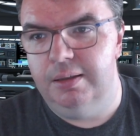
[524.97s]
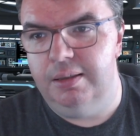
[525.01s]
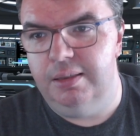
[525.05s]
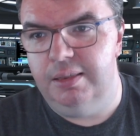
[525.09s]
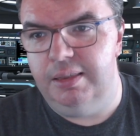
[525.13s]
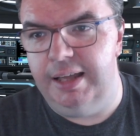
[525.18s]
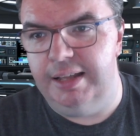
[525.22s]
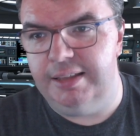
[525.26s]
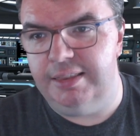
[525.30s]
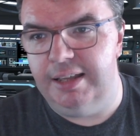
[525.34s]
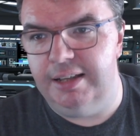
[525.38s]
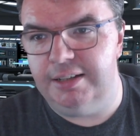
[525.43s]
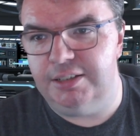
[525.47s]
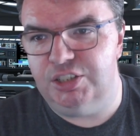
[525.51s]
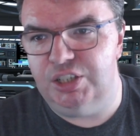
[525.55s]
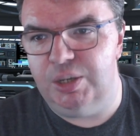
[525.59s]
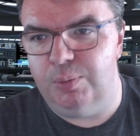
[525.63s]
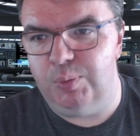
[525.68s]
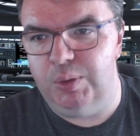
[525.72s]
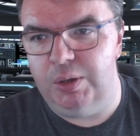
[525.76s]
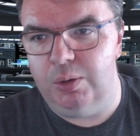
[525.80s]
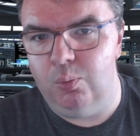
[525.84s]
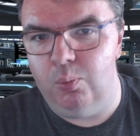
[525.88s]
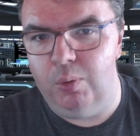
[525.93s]
That that's
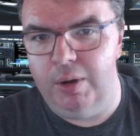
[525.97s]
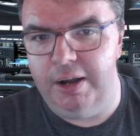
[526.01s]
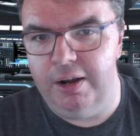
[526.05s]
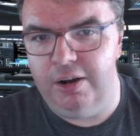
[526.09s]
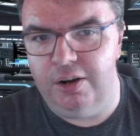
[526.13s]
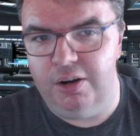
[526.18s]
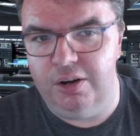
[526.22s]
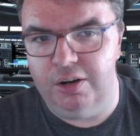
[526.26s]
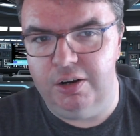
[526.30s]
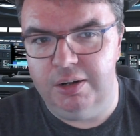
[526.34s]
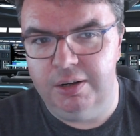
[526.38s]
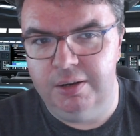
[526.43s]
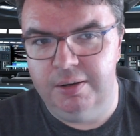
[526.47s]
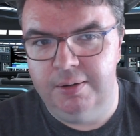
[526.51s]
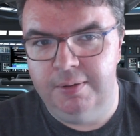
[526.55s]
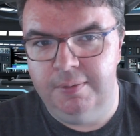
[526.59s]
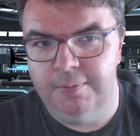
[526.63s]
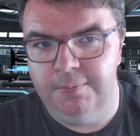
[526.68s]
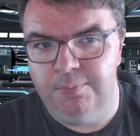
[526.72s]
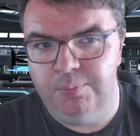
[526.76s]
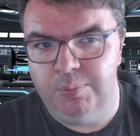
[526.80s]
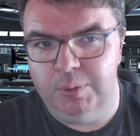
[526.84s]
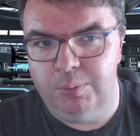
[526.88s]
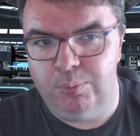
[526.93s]
something where
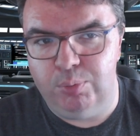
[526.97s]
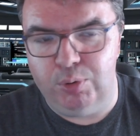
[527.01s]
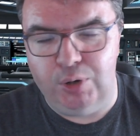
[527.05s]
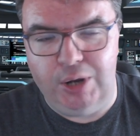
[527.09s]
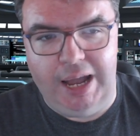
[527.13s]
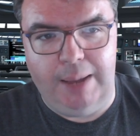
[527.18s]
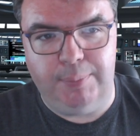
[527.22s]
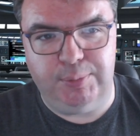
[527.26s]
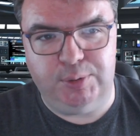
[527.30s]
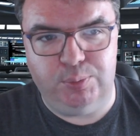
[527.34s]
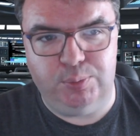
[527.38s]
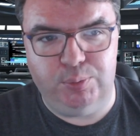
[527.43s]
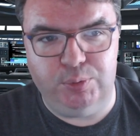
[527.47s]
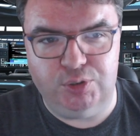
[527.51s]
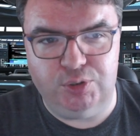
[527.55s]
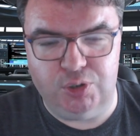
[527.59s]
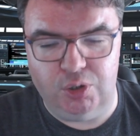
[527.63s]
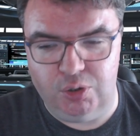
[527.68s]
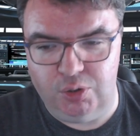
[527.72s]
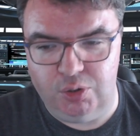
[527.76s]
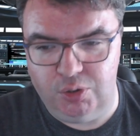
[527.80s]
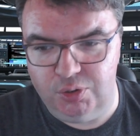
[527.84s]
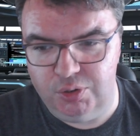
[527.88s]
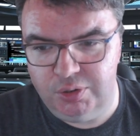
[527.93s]
perhaps
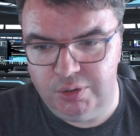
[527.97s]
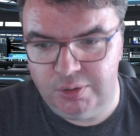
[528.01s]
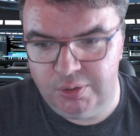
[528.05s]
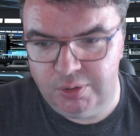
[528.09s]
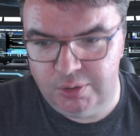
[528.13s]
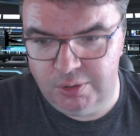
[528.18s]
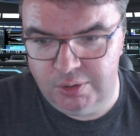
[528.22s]
Bujold